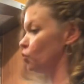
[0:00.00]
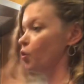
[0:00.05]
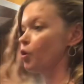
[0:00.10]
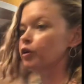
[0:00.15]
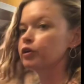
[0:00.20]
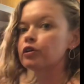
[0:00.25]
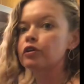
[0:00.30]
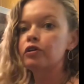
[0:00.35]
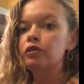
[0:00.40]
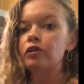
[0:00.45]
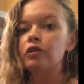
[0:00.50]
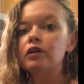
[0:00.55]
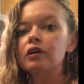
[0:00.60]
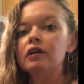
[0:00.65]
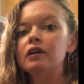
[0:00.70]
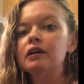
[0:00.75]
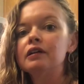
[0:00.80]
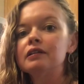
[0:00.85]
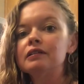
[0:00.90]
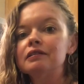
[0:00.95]
water,
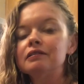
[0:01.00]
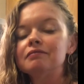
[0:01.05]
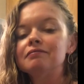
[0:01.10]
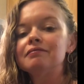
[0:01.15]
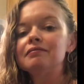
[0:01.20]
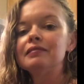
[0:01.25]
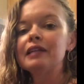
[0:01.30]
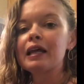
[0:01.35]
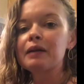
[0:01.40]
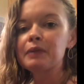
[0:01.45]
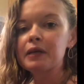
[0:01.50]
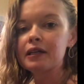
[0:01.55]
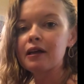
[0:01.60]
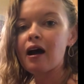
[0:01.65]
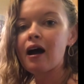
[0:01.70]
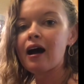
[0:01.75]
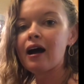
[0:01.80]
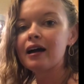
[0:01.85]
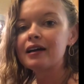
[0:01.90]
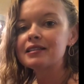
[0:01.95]
let them get
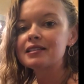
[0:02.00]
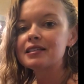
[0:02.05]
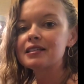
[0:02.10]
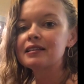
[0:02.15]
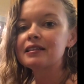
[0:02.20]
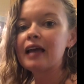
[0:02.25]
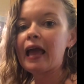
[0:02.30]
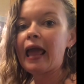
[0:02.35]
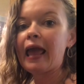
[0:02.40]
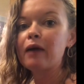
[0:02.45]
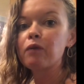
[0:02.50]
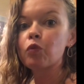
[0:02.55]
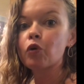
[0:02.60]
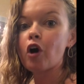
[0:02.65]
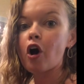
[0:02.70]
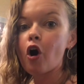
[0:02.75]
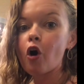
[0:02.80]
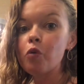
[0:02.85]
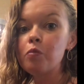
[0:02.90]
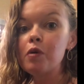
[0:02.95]
hot, and we're
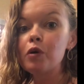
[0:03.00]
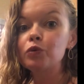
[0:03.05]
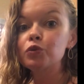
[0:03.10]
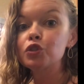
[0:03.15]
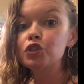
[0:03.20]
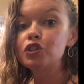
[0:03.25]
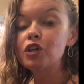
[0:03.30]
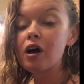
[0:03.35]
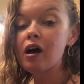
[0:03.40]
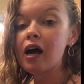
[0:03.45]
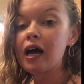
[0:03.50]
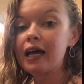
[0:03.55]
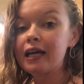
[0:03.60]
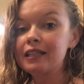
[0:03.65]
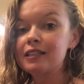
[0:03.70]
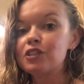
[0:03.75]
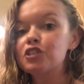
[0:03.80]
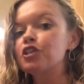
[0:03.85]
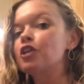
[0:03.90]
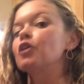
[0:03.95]
almost
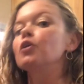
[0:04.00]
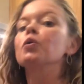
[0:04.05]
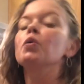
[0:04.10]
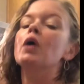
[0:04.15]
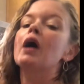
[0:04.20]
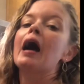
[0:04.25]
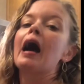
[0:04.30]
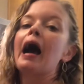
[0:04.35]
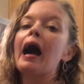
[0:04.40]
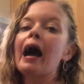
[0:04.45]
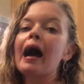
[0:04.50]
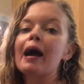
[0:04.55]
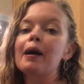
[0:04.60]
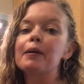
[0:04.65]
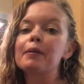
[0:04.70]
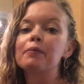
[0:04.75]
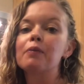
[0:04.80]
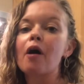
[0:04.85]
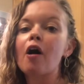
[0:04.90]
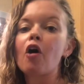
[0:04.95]
done. So
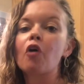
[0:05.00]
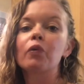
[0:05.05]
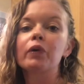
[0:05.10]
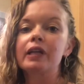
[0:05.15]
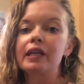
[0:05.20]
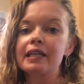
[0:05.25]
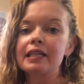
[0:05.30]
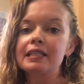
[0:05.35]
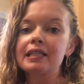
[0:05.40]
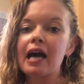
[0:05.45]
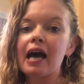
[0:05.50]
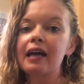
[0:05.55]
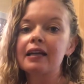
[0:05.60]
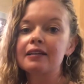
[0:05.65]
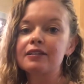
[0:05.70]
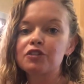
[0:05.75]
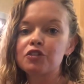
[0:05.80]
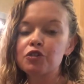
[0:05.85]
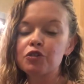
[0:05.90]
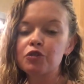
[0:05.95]
I'm already
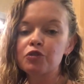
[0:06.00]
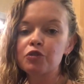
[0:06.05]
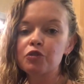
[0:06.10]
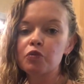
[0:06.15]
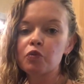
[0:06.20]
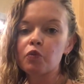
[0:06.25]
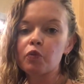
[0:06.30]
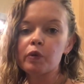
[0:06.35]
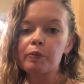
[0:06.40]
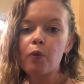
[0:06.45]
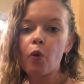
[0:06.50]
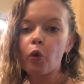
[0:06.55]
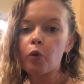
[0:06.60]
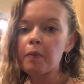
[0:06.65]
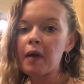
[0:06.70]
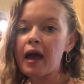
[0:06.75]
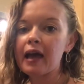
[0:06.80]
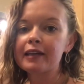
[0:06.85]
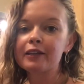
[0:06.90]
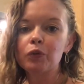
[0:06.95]
excited to report
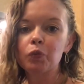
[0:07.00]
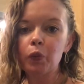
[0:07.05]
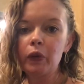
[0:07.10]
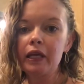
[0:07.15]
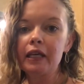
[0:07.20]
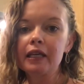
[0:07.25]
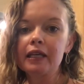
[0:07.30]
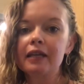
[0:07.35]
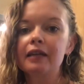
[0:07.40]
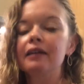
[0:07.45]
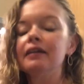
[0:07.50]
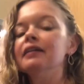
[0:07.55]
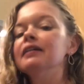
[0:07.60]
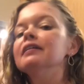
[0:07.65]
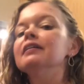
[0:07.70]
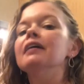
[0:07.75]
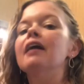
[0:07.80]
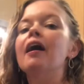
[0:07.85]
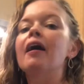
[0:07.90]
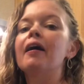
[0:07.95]
back in a week
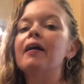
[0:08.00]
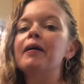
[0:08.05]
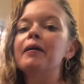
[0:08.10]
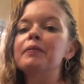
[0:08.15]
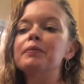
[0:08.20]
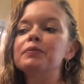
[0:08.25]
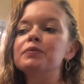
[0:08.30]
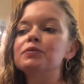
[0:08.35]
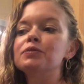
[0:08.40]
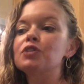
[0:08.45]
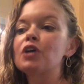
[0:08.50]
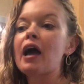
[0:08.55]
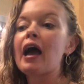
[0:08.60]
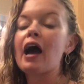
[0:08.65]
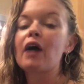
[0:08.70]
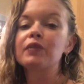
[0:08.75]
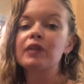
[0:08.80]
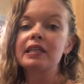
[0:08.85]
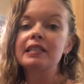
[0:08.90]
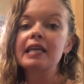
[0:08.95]
to
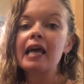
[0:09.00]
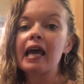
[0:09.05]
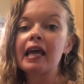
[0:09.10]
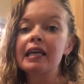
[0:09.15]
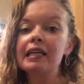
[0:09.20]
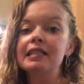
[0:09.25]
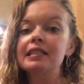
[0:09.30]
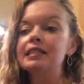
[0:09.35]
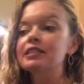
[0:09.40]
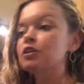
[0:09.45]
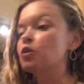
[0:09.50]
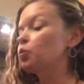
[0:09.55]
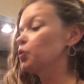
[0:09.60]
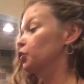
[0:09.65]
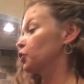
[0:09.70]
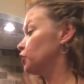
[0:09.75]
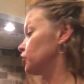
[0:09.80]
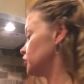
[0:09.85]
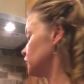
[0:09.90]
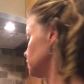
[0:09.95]
how they taste. So
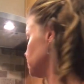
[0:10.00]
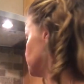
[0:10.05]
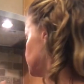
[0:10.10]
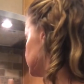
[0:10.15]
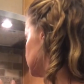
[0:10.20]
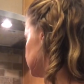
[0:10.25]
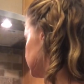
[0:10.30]
we're going to put